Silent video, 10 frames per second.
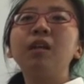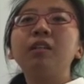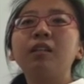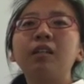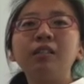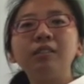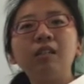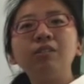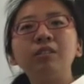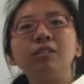The
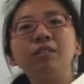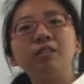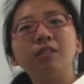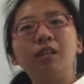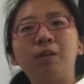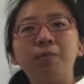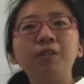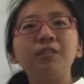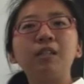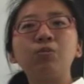consultant
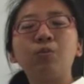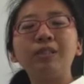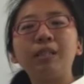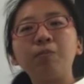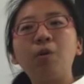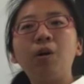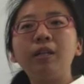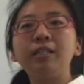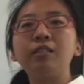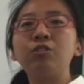process with
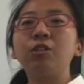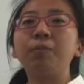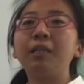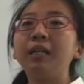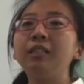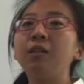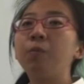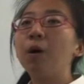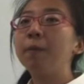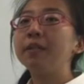employees should be under
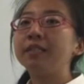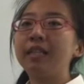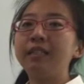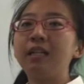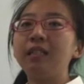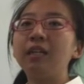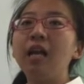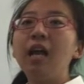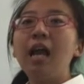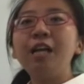proper standard.
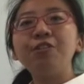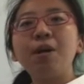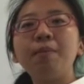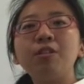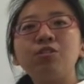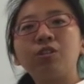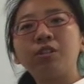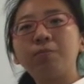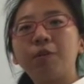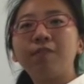HMS should
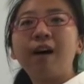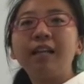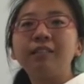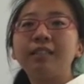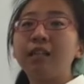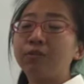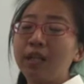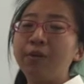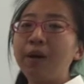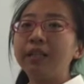provide the
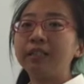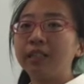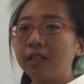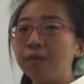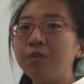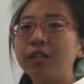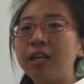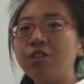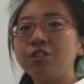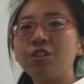direct
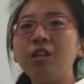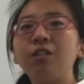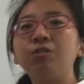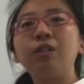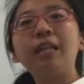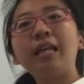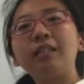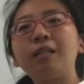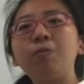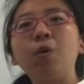communication channel to let
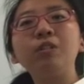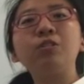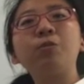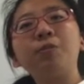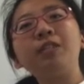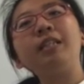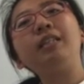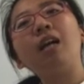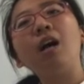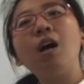employees to present
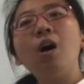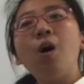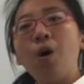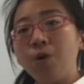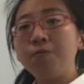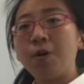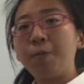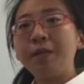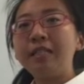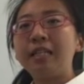their own
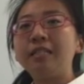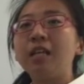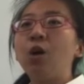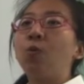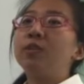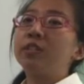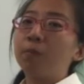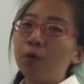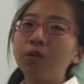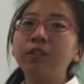opinions with
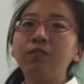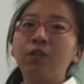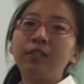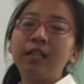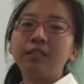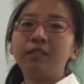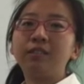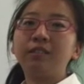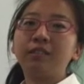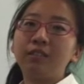supporting for their
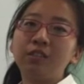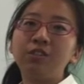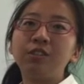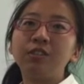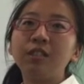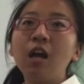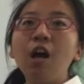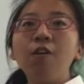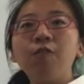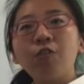decisions.
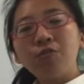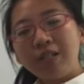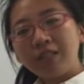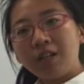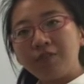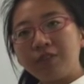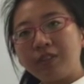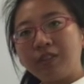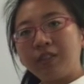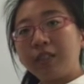For rest of
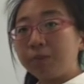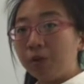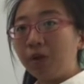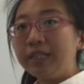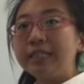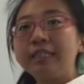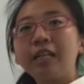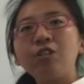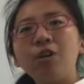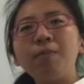the employees,
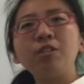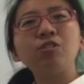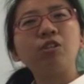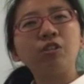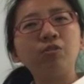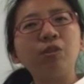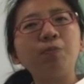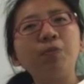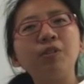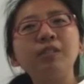HMS should
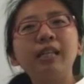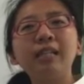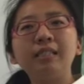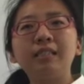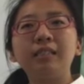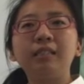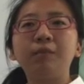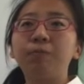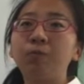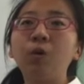reprocess the
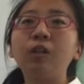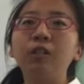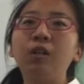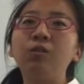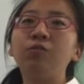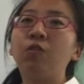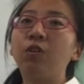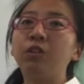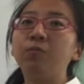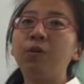workload
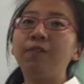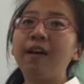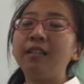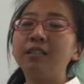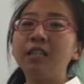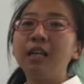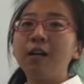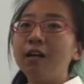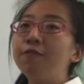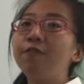for prevent
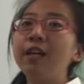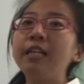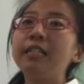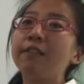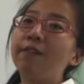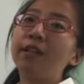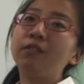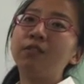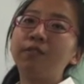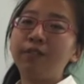unfairly
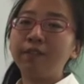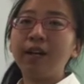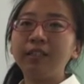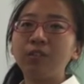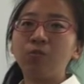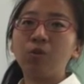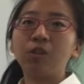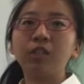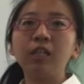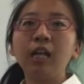divided work.